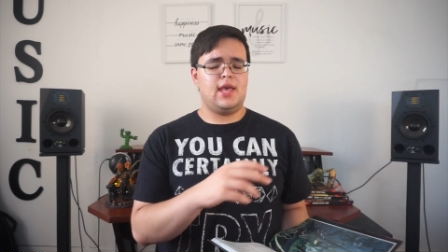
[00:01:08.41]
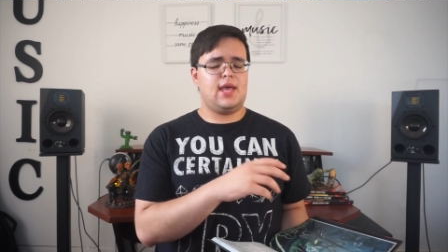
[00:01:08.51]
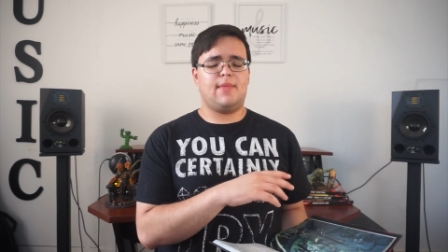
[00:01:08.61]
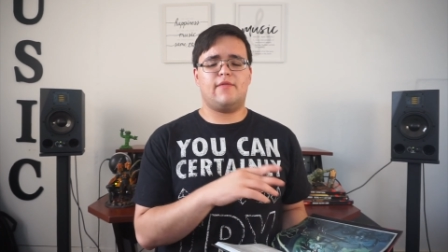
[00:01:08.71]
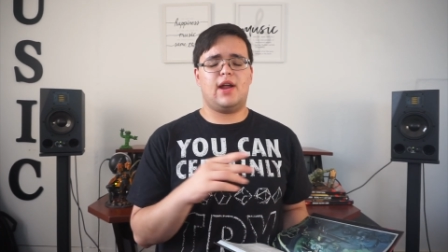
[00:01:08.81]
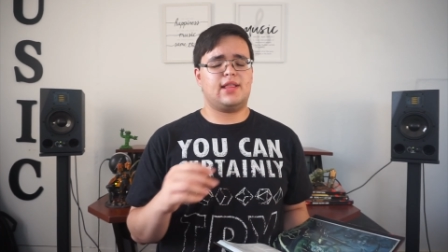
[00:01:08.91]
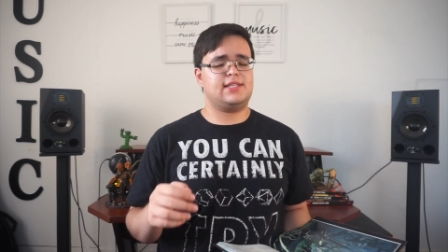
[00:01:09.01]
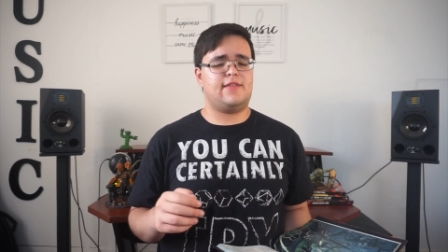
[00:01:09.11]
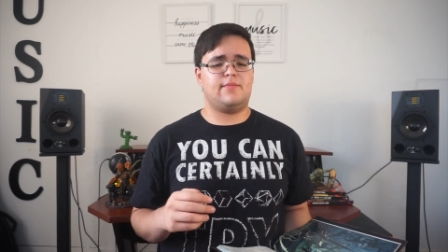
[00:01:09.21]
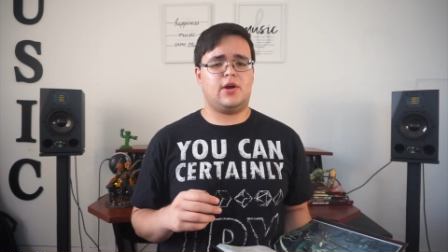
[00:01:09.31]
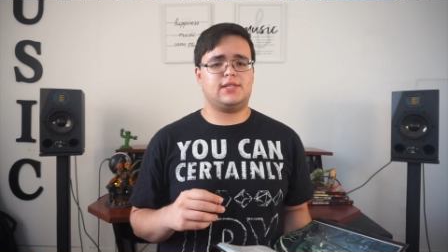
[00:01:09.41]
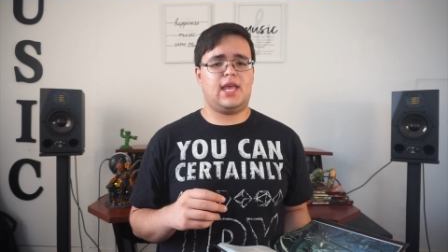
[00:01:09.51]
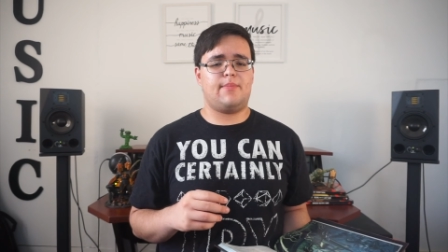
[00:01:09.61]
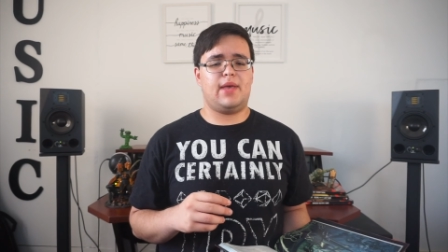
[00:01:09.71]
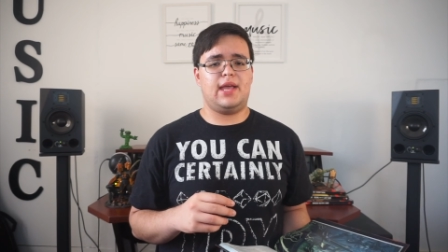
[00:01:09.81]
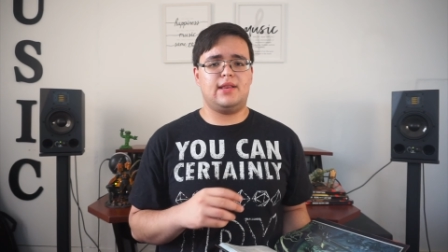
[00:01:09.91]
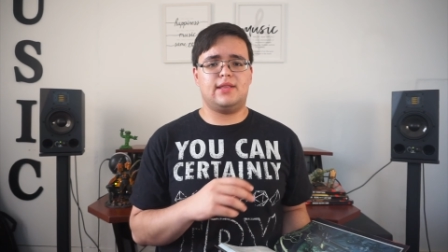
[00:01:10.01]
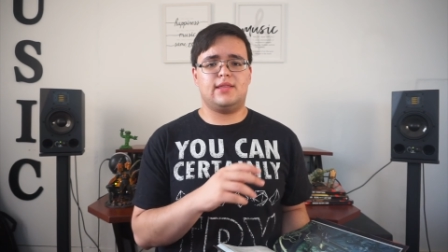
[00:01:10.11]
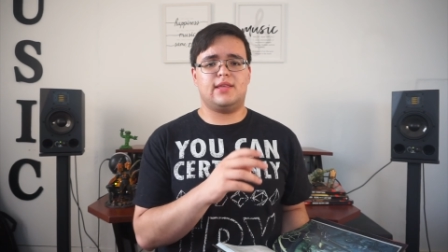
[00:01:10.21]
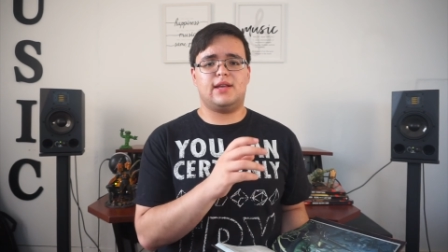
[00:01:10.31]
In my Rod of the Seven Parts
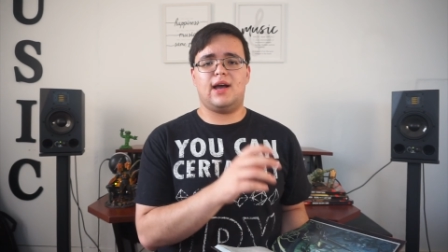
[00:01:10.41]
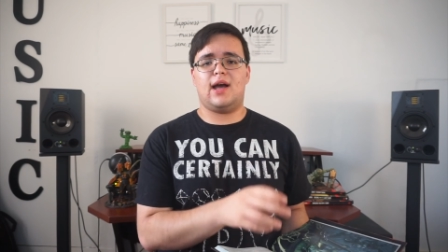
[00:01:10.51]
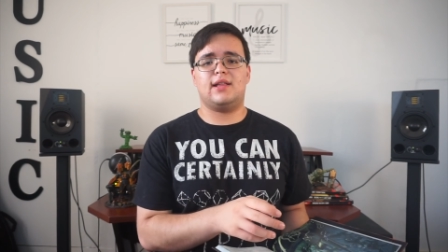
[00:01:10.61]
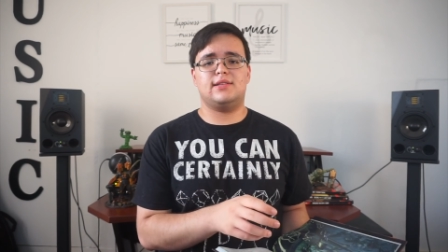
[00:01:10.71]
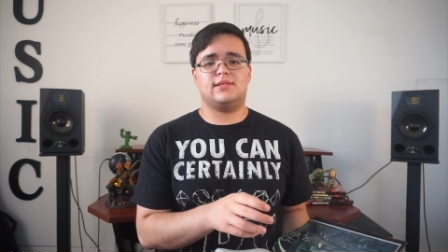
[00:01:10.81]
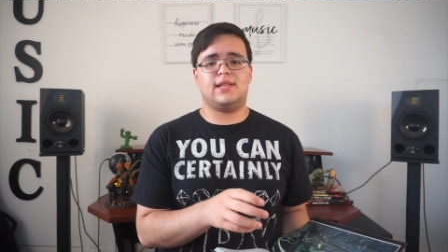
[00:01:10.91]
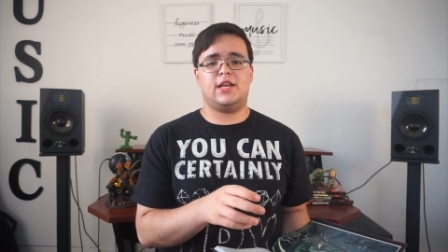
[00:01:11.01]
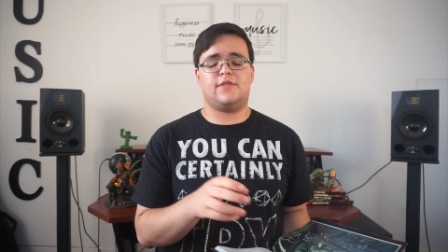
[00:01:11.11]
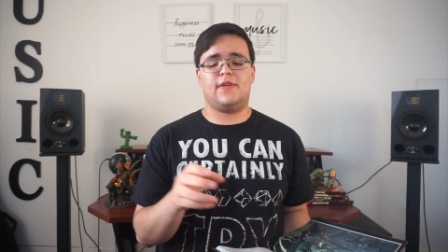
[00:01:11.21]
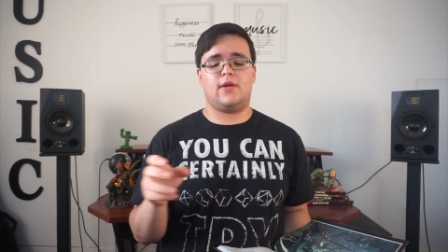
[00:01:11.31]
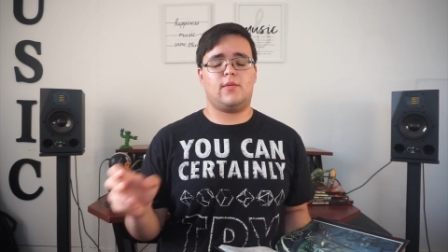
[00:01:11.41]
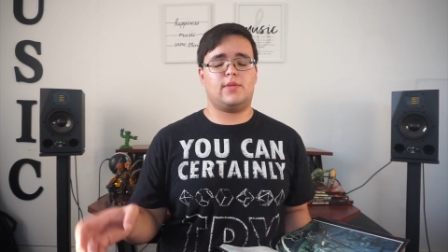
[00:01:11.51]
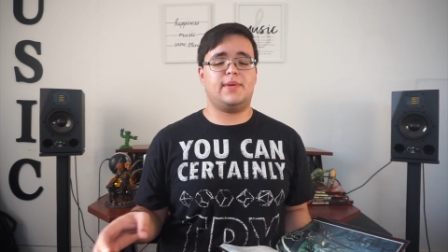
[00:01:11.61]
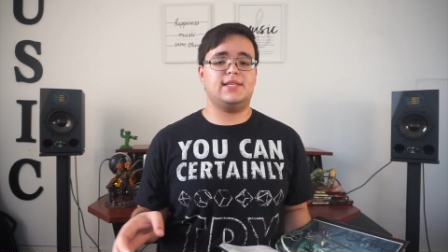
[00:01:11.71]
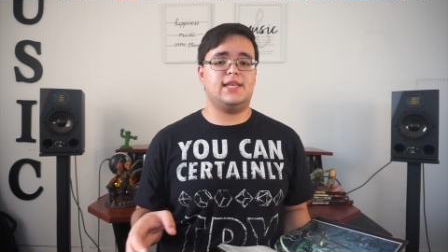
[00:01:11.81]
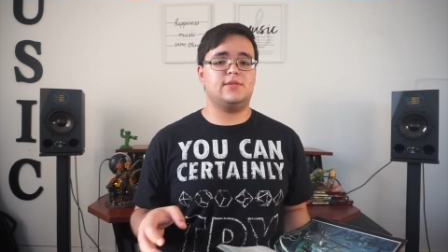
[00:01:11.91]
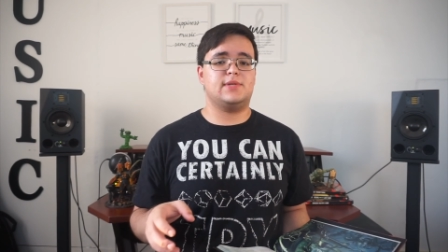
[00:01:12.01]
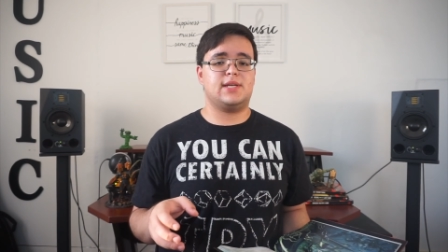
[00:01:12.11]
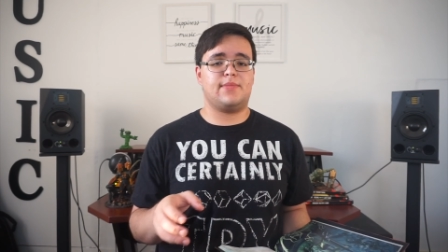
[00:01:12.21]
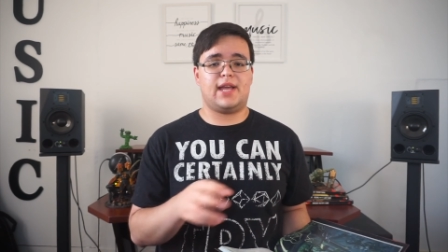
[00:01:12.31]
campaign, the gods interfering with PCs
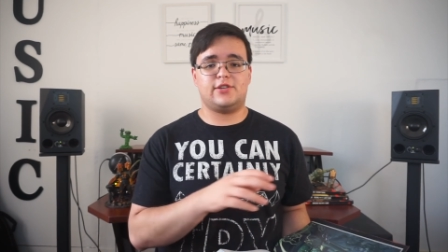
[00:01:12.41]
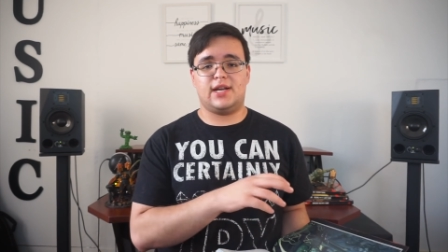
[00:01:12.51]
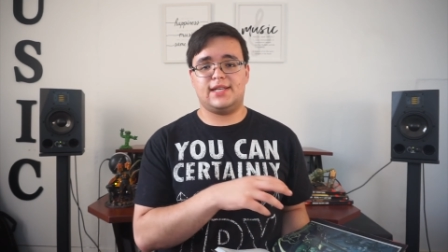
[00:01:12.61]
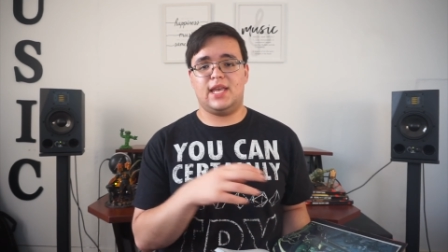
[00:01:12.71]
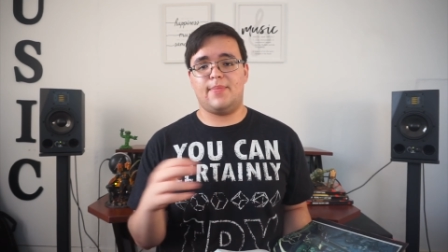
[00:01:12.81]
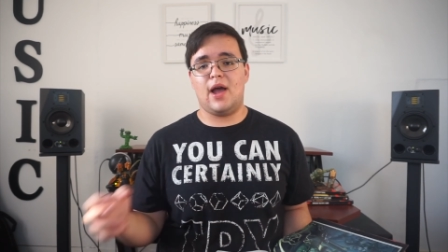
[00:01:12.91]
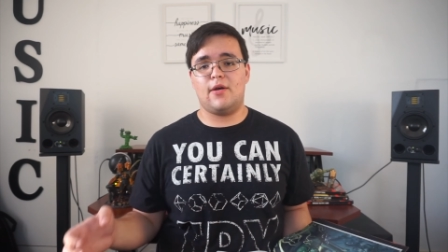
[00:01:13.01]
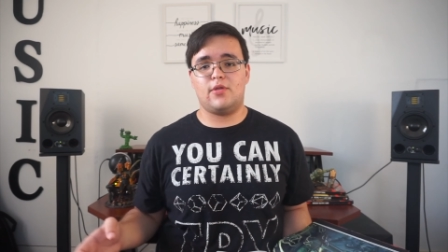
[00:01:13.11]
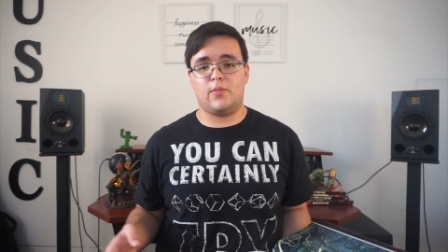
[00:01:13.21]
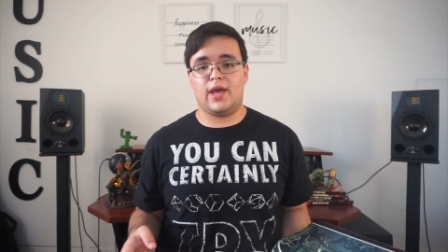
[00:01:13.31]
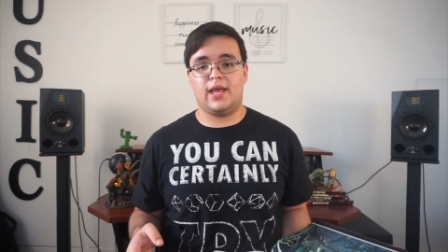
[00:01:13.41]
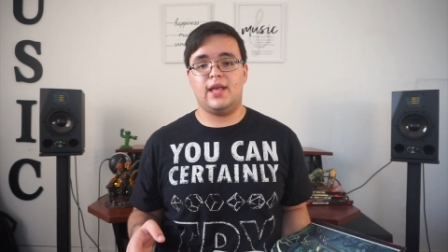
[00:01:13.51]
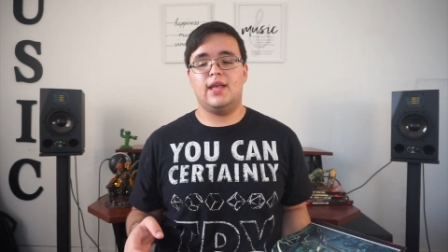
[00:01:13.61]
was something I tried to keep out of the way